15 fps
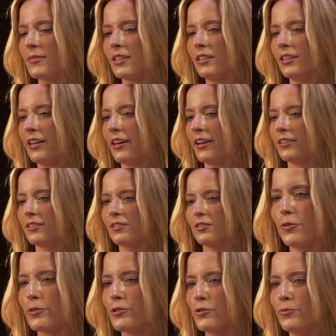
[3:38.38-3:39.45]

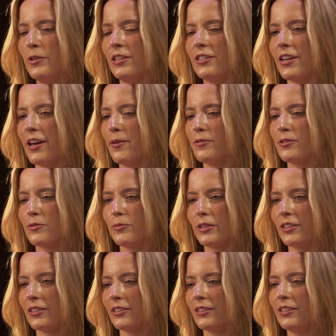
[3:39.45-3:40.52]
There were so many times
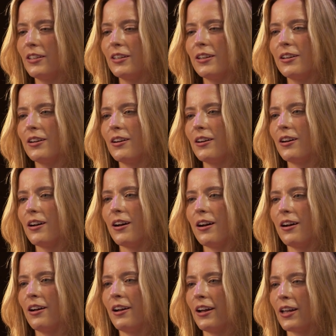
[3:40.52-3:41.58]
where
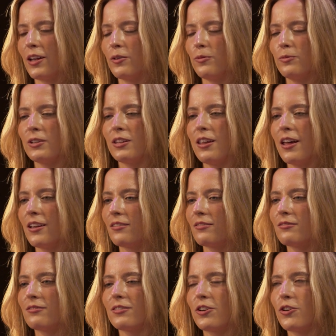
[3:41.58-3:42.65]
I would
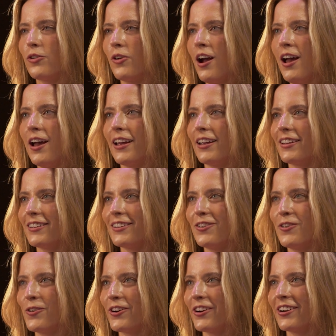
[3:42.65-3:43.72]
cry,
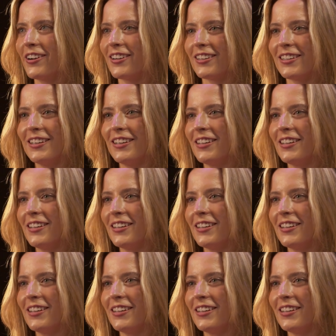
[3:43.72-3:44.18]
or